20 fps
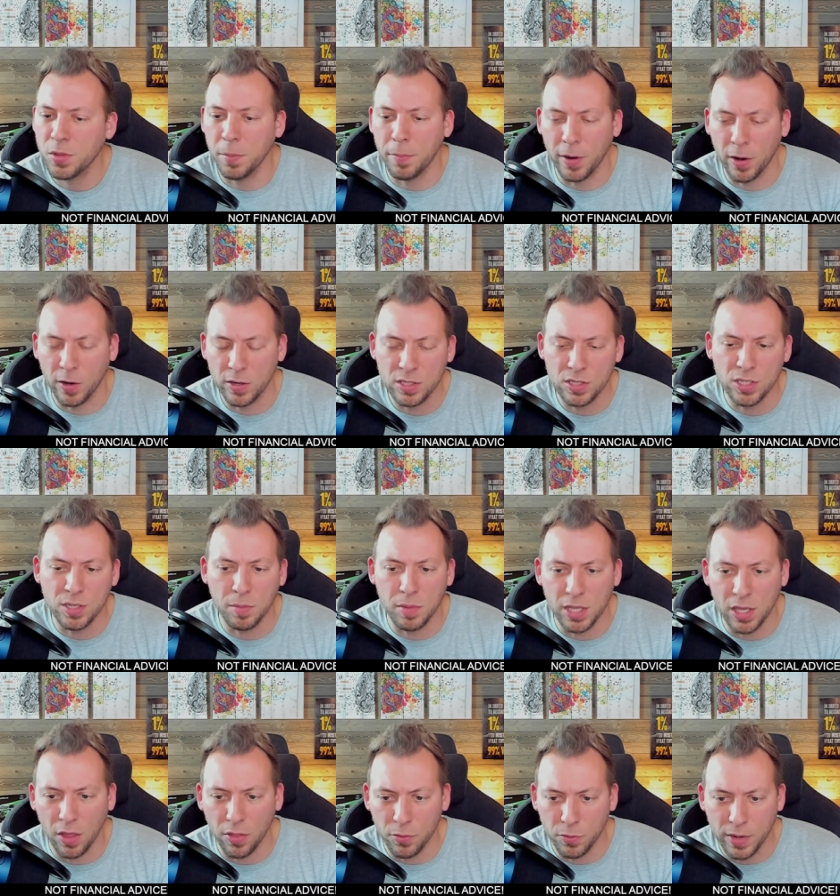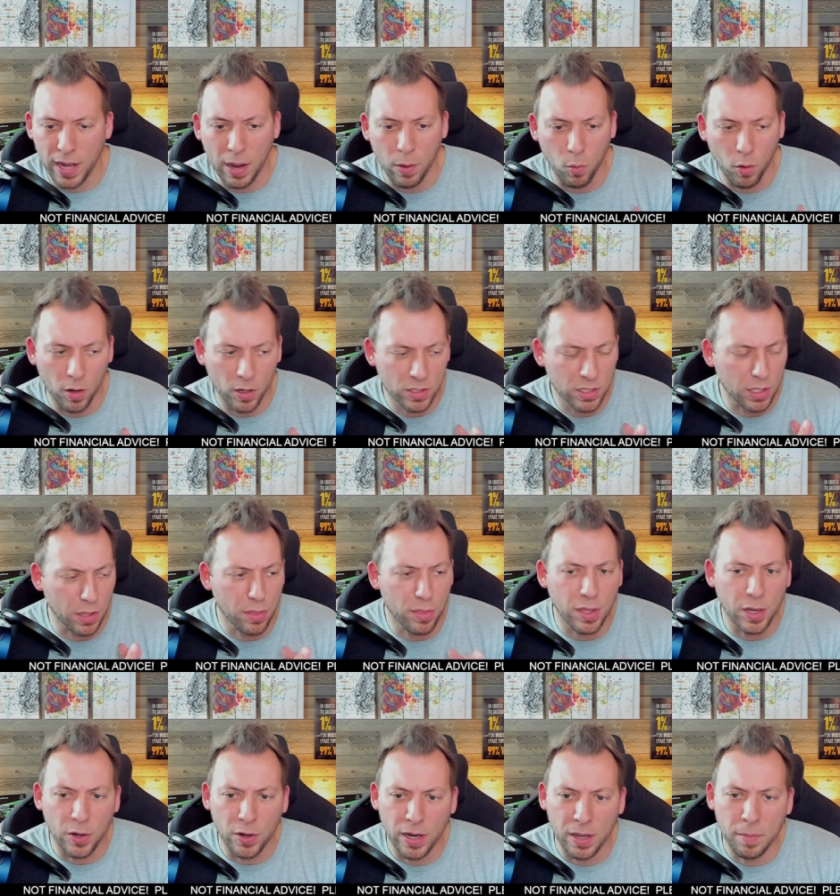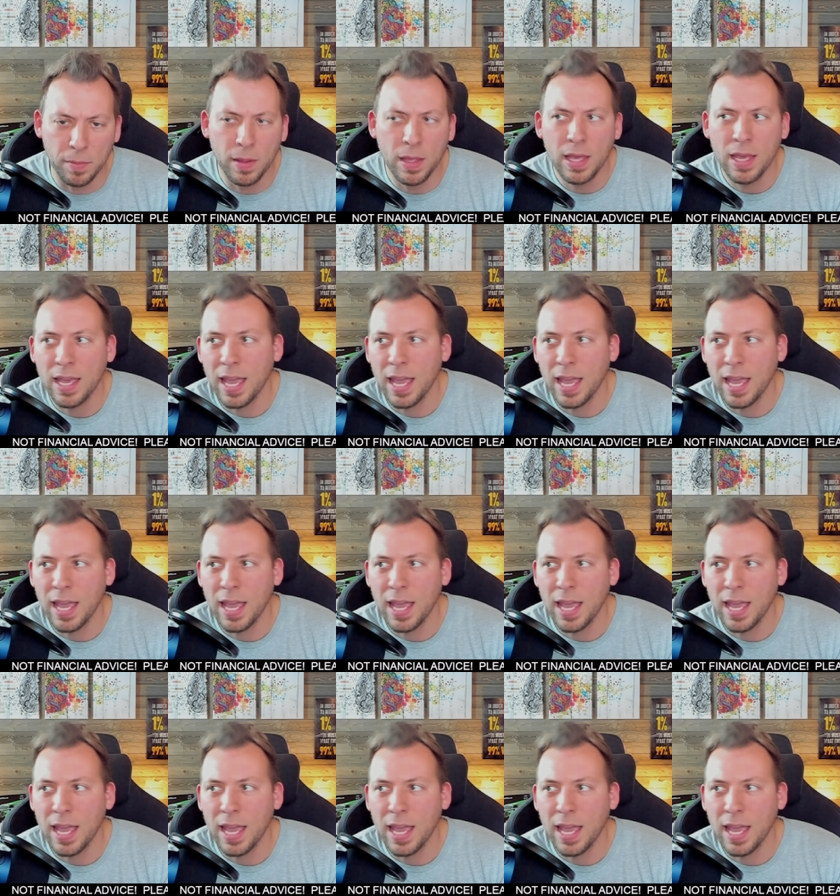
Comparing to some of the other networks, Ethereum